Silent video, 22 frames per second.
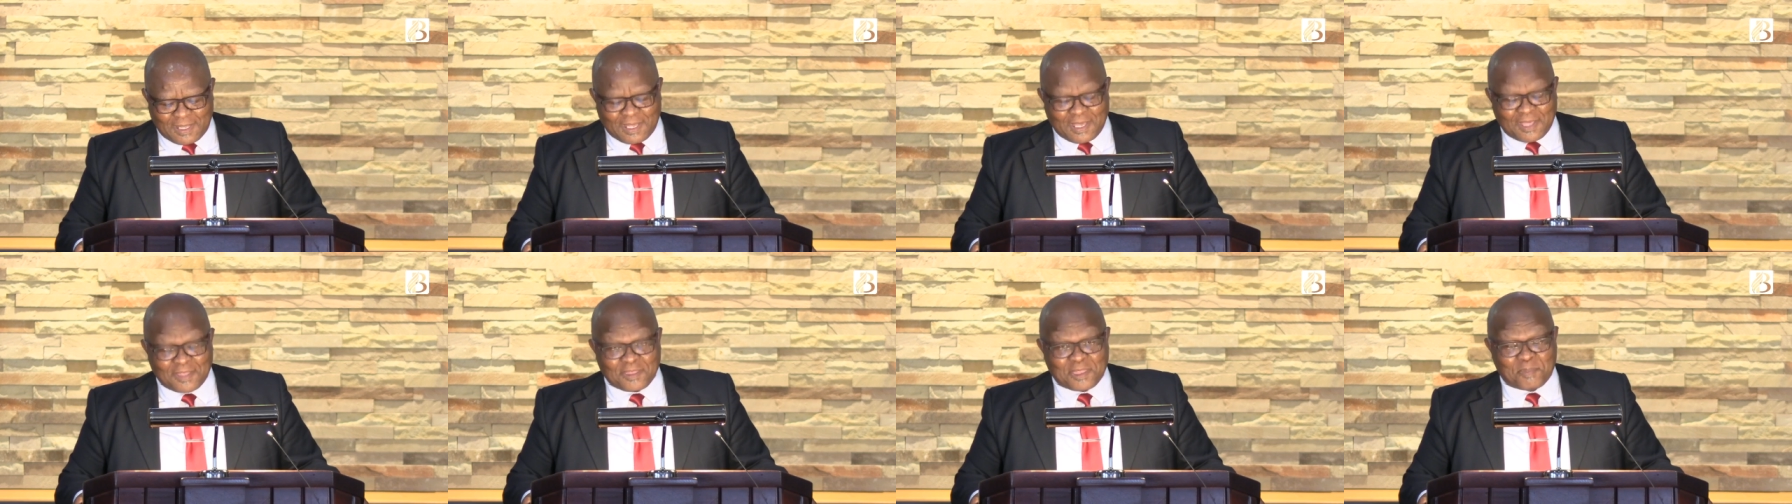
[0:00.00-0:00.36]

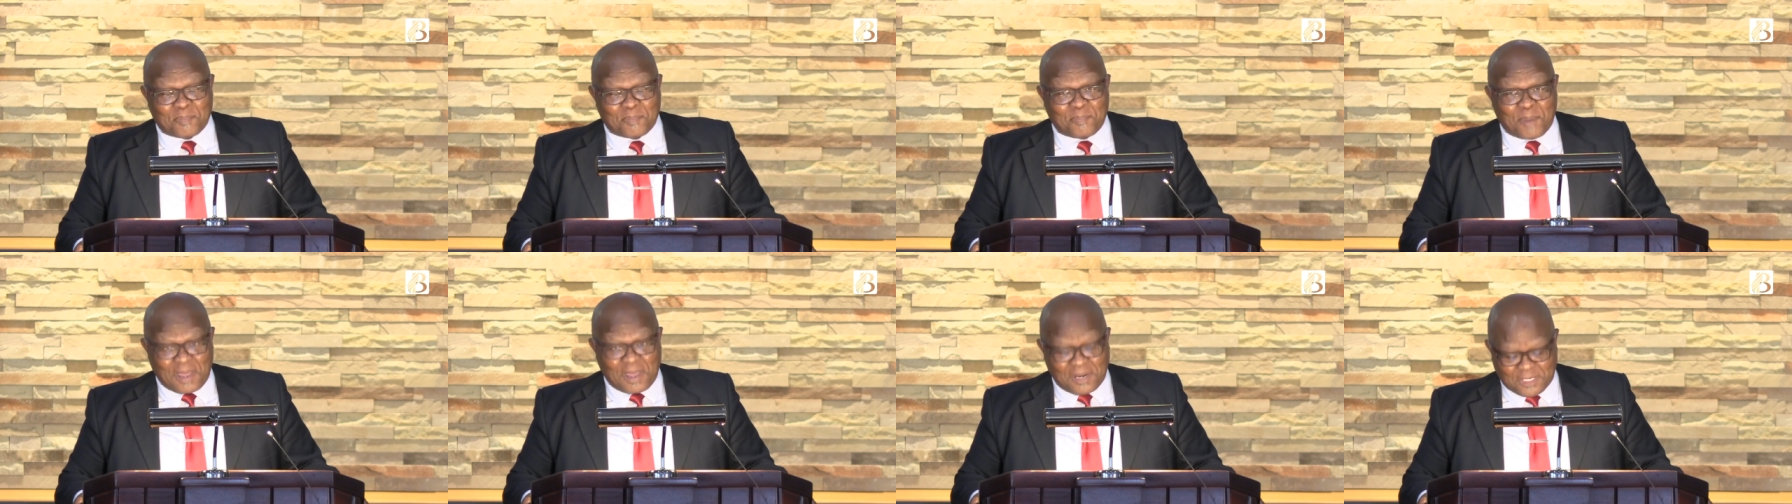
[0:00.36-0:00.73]
the
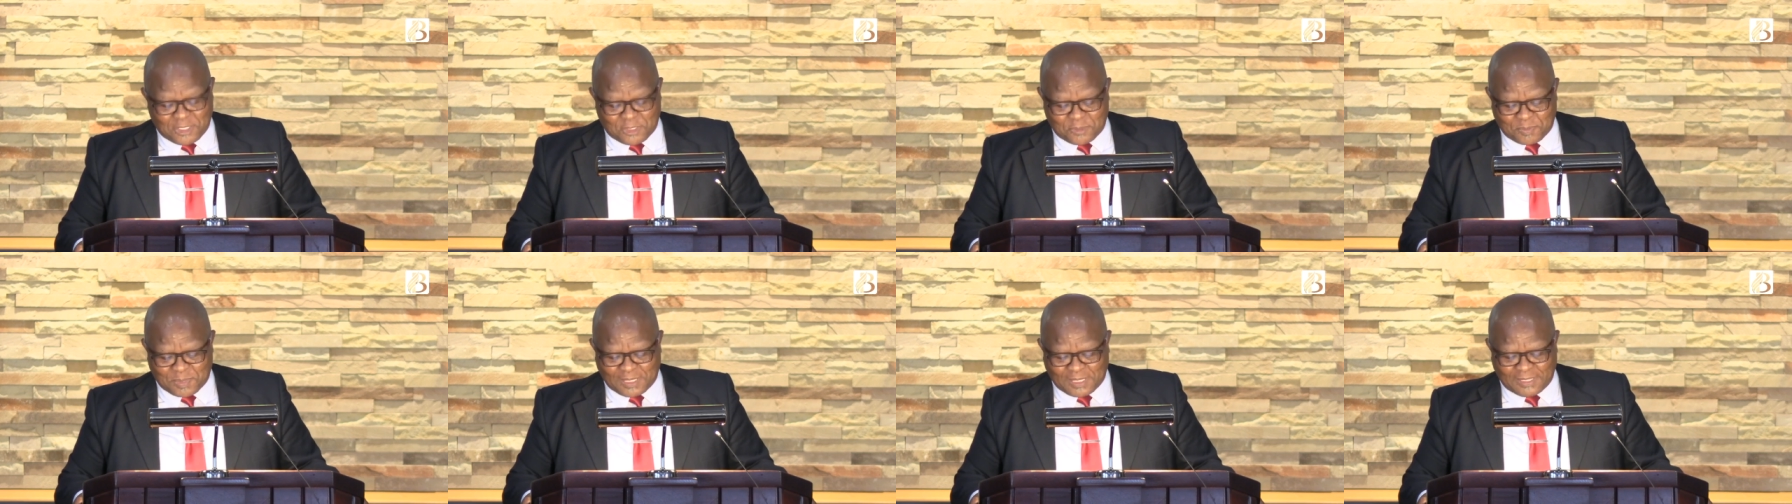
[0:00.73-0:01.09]

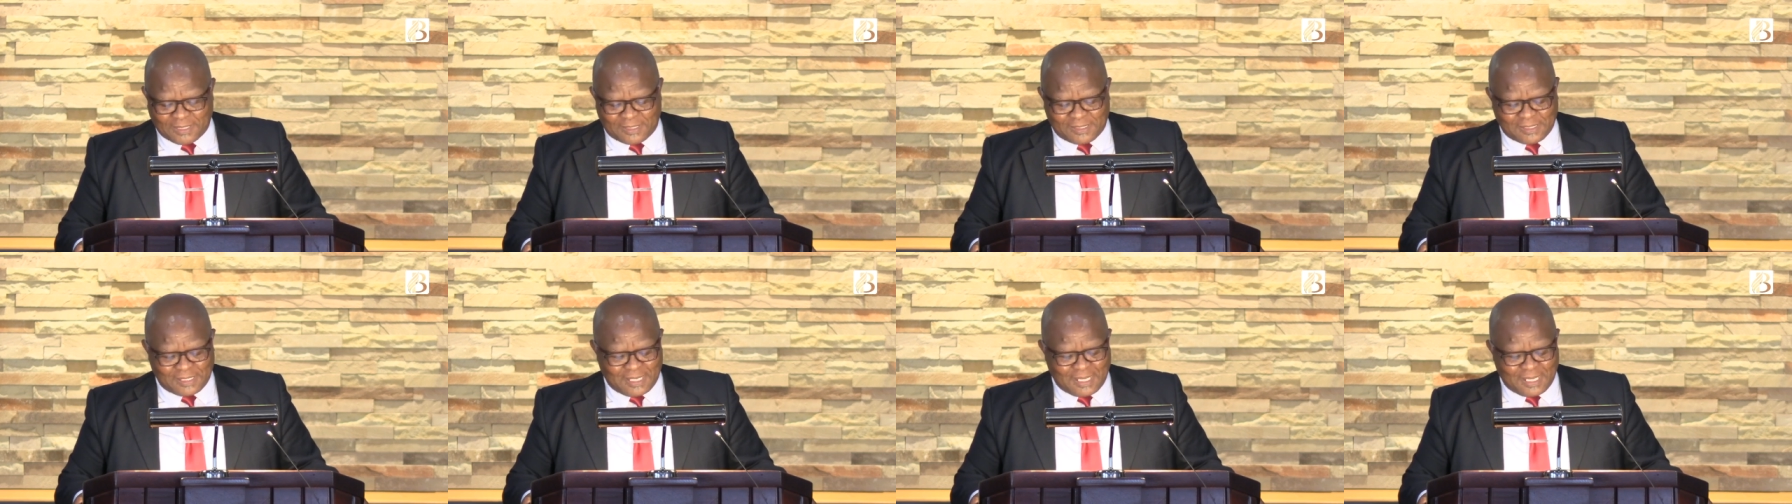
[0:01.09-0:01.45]

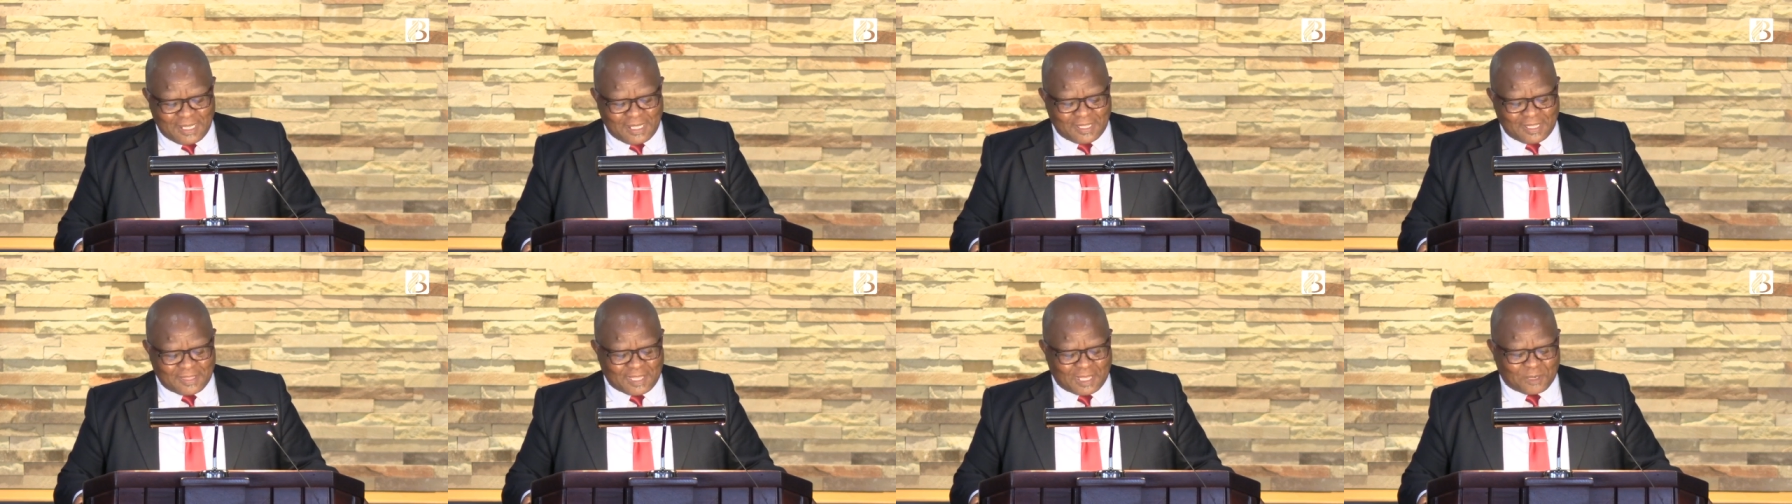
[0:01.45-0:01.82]
punishment
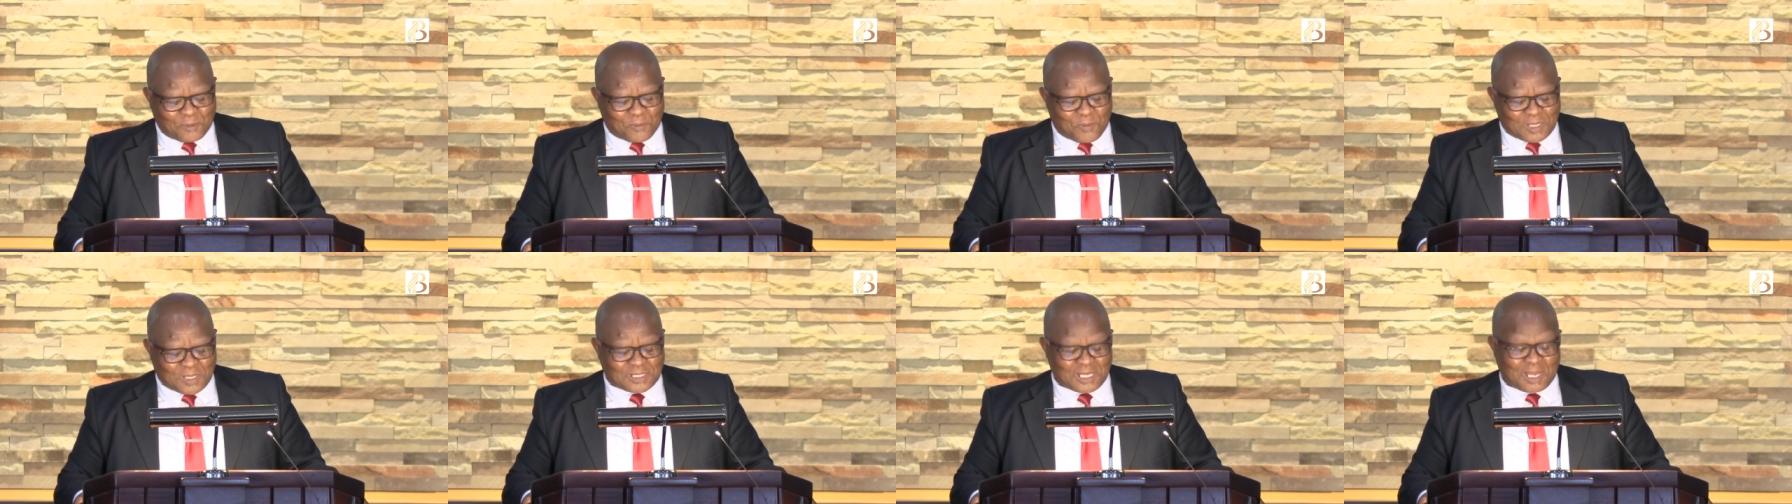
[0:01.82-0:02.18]
that
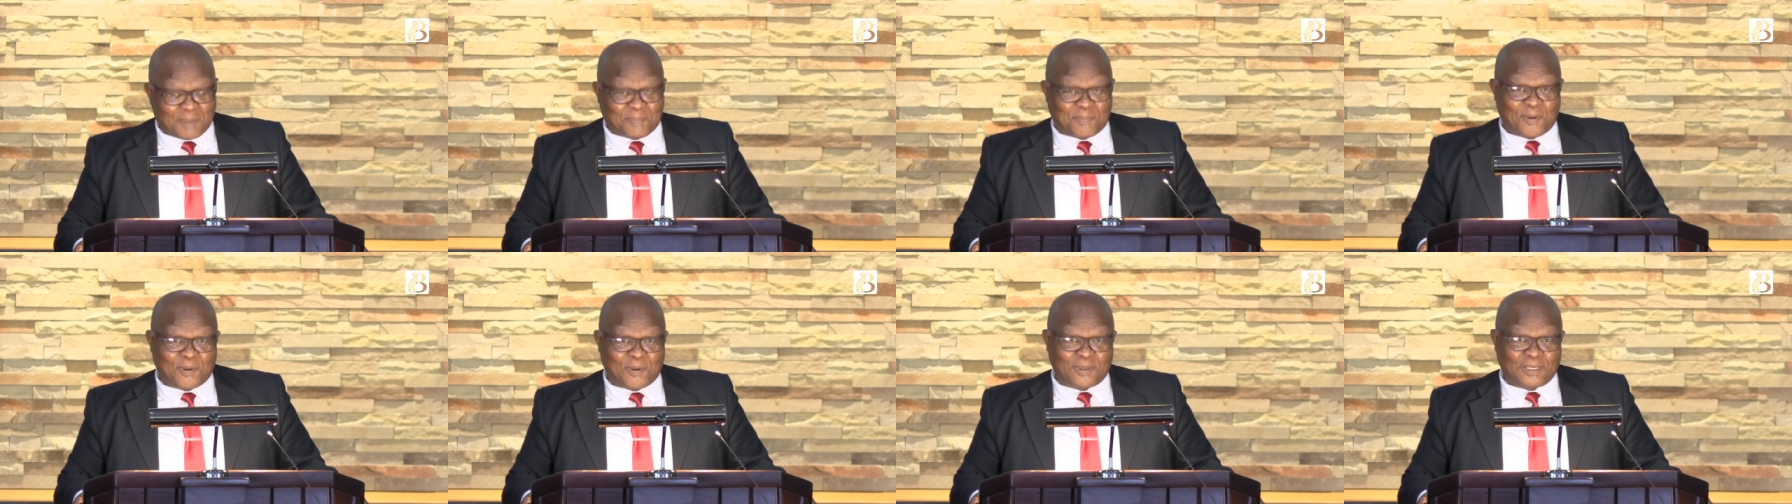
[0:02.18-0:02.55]
was
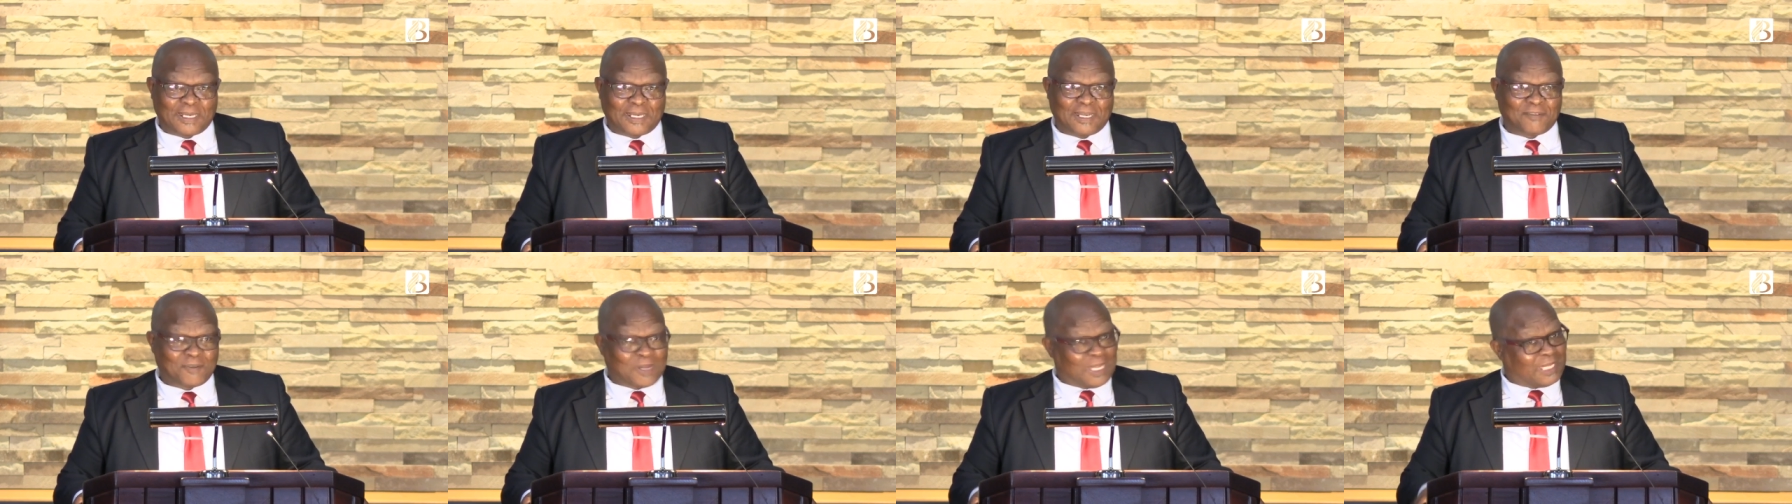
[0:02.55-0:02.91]
upon,
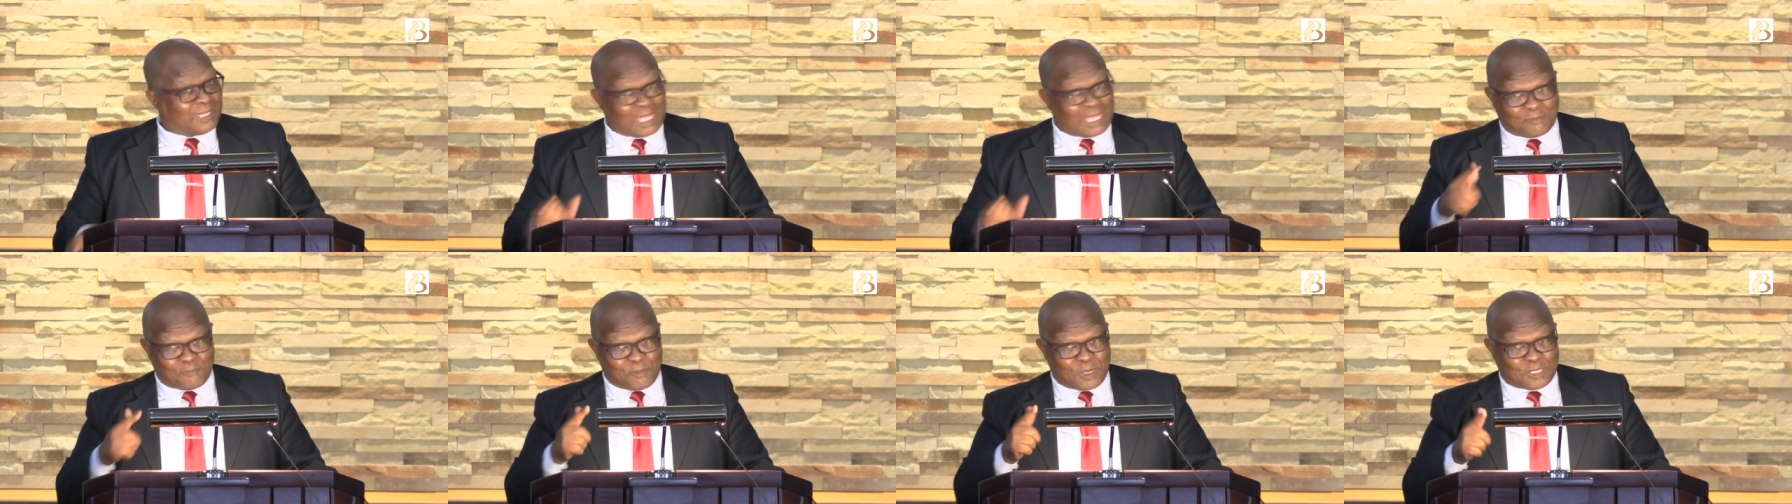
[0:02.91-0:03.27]
well,
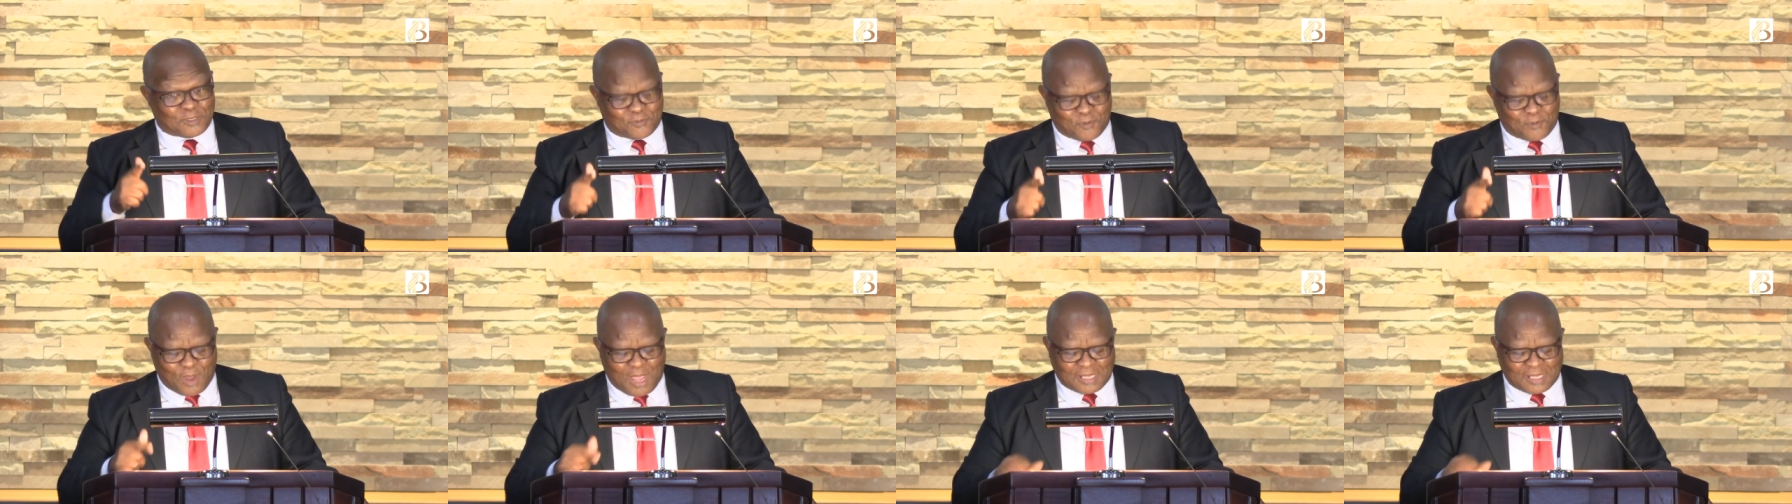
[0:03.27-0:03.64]
that was
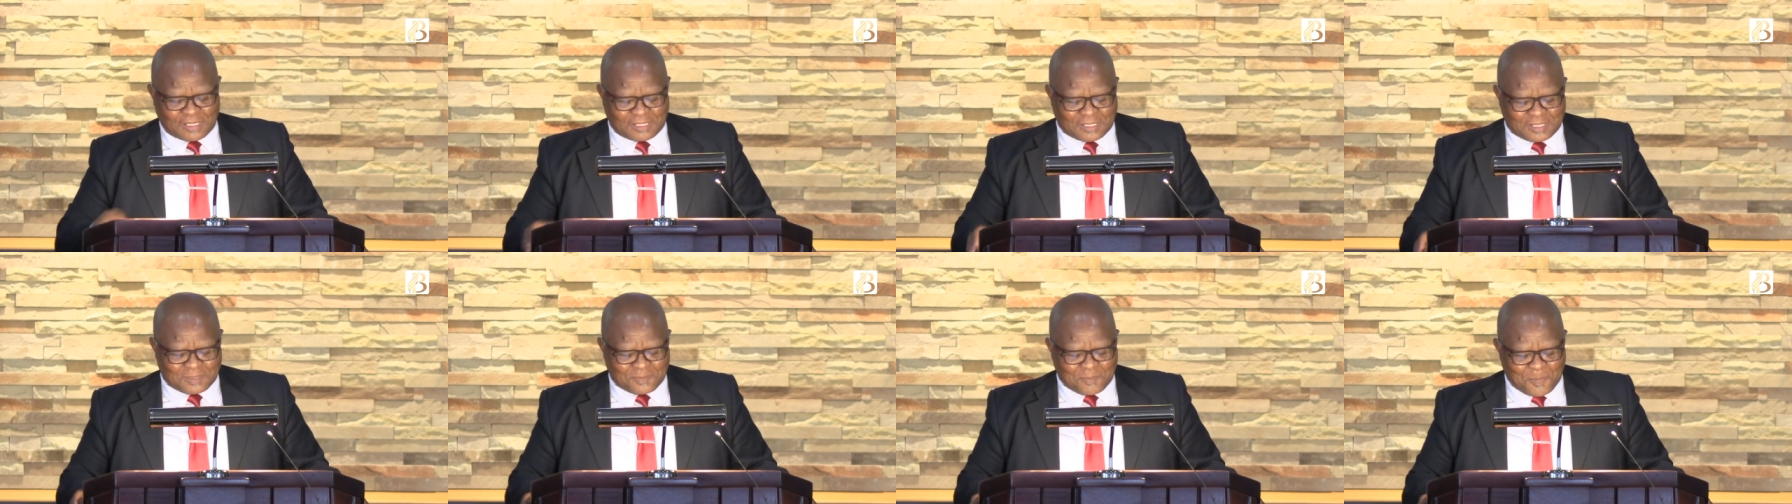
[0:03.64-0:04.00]
for
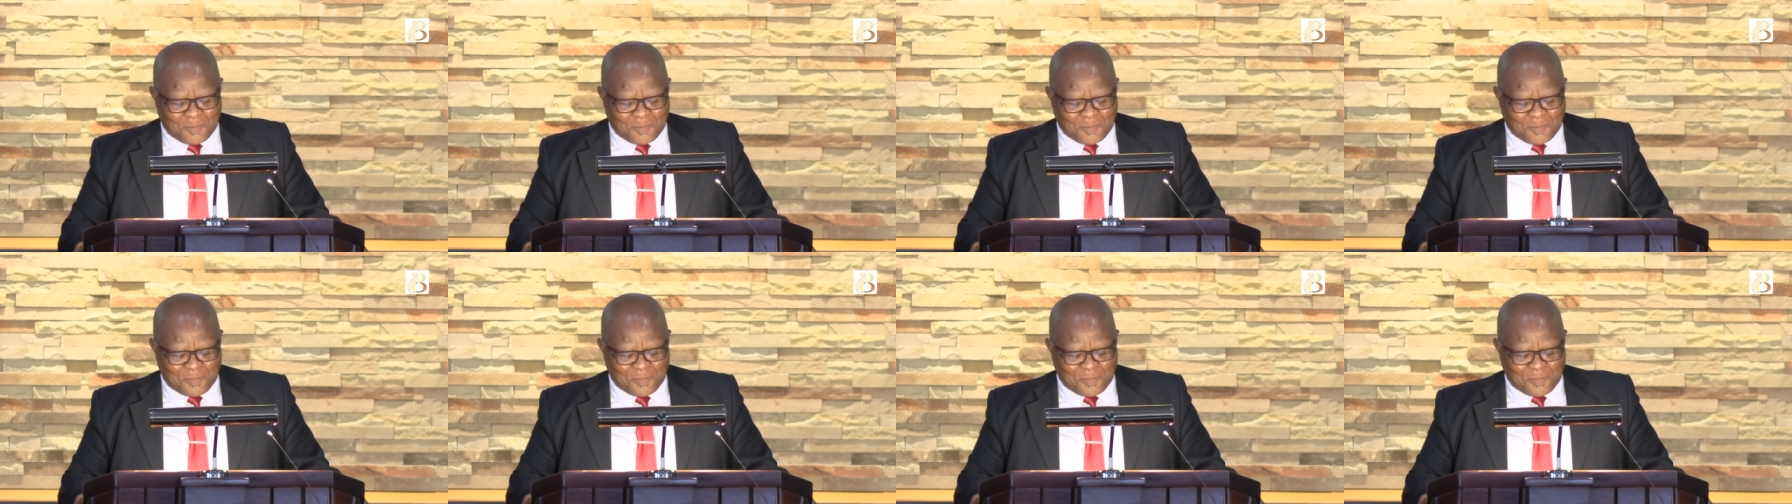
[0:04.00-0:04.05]
us